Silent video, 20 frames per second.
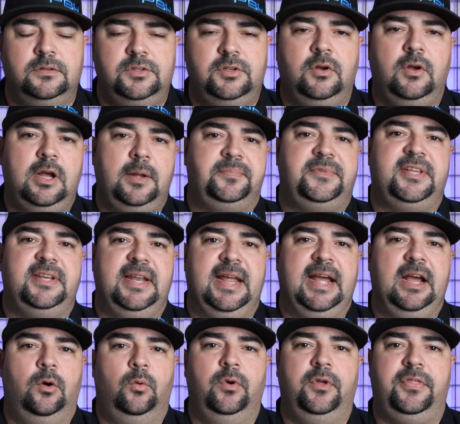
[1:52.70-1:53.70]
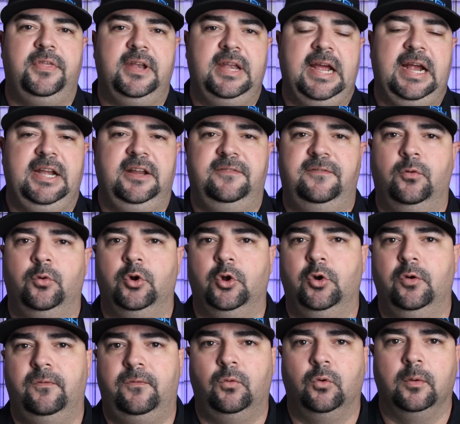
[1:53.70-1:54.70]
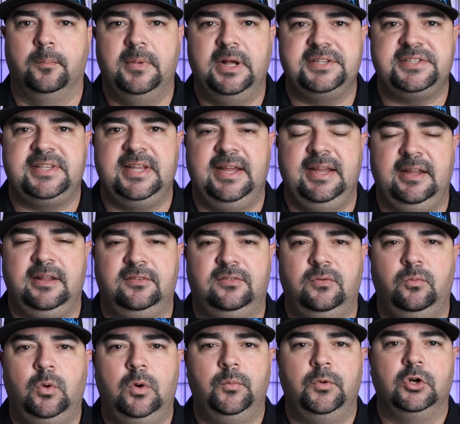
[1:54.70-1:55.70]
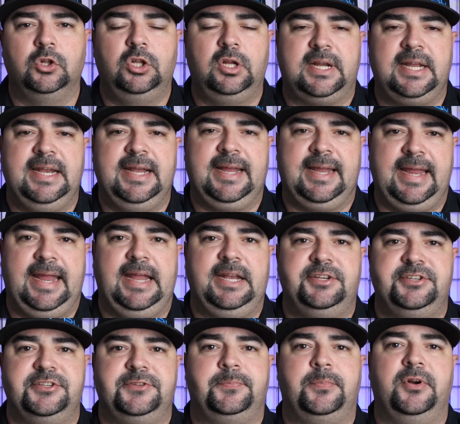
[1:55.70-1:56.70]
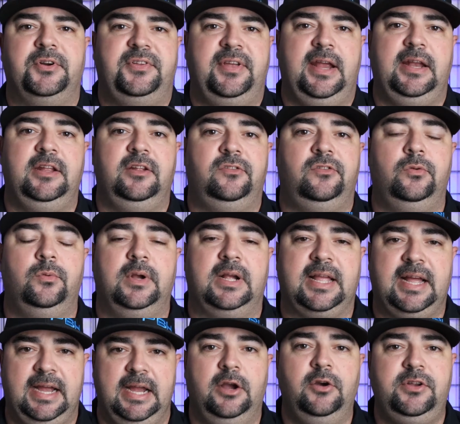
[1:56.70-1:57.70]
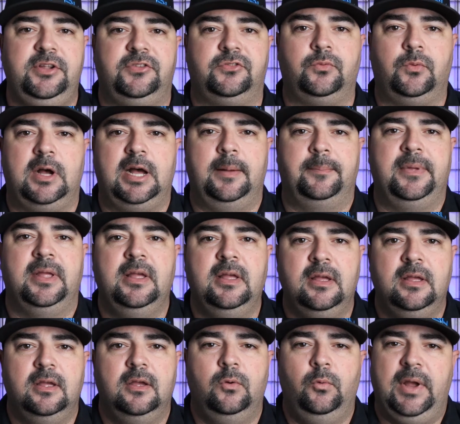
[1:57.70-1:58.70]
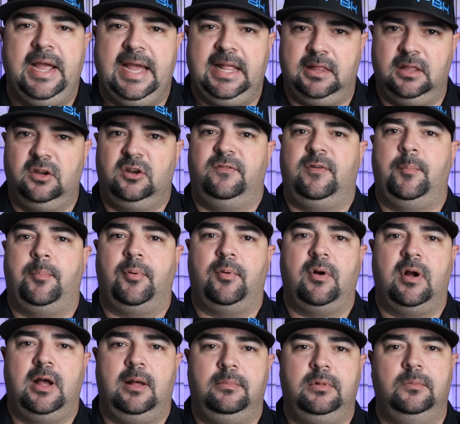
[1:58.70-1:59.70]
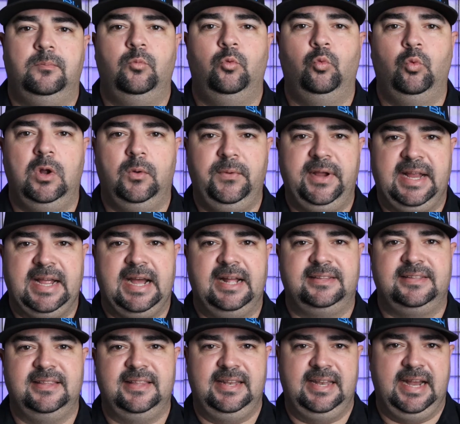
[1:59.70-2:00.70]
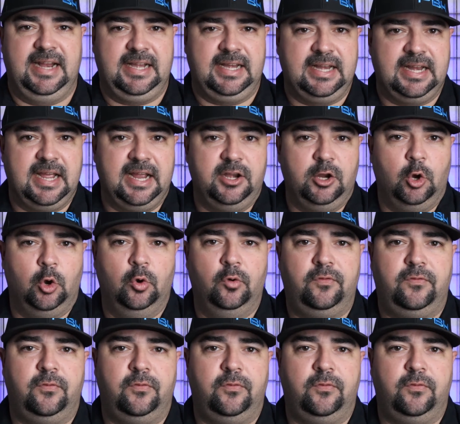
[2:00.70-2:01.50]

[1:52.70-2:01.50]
So up to now with the 94 to 04 Mustangs, when we're looking at gauges pertaining to a coyote swap, we had a little bit of a problem when we got to the 99 to